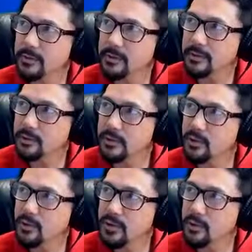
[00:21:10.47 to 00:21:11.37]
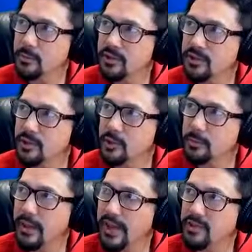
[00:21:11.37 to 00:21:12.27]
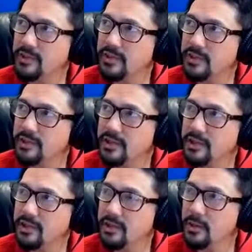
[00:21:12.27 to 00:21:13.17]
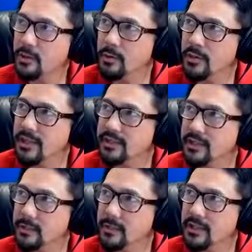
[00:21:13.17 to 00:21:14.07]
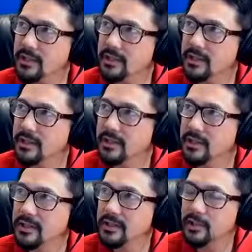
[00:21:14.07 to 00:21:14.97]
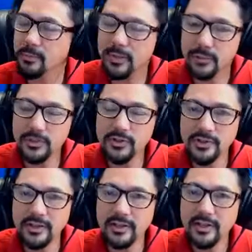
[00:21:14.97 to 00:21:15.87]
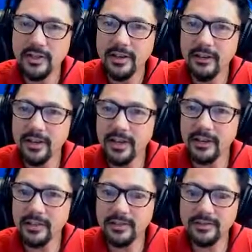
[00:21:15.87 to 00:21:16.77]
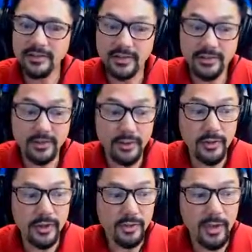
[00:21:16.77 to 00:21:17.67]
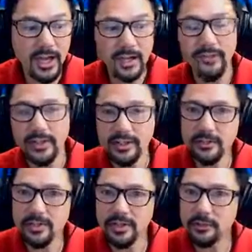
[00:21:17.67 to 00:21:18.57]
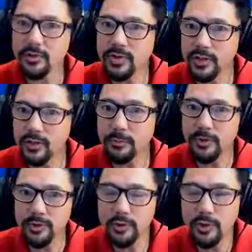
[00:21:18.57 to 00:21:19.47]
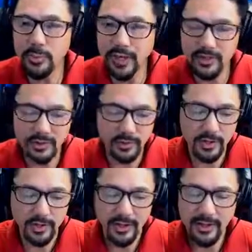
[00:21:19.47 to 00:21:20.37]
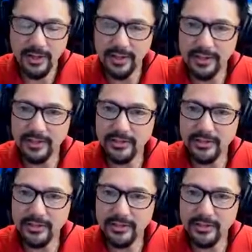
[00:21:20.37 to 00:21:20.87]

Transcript: what you shared with me is that your passion is so deep in your publishing that it's nice to know that you have that team set up so that you can pursue your passion. And